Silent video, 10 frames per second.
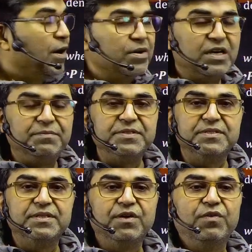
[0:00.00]
comes
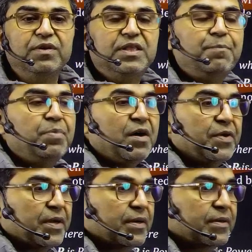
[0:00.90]
the power
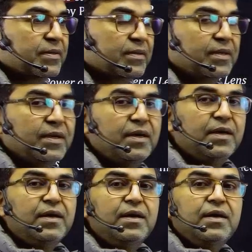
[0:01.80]

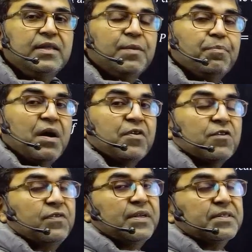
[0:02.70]
of
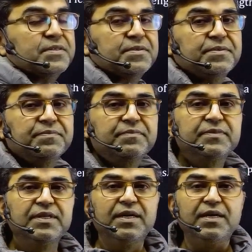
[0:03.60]
lens.
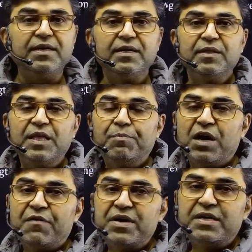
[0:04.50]
The
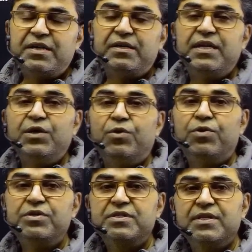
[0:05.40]
power
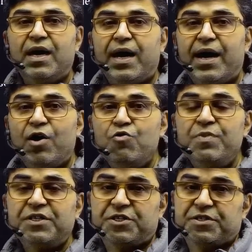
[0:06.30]
denotes how
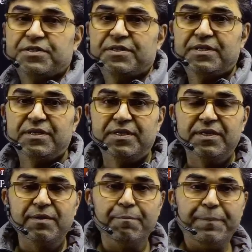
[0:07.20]
much
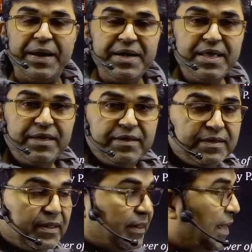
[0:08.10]
bending
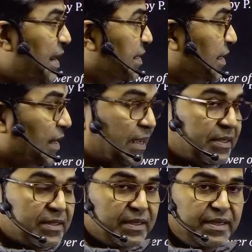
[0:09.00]
that
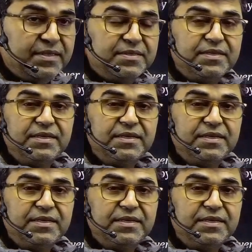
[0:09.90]
lens is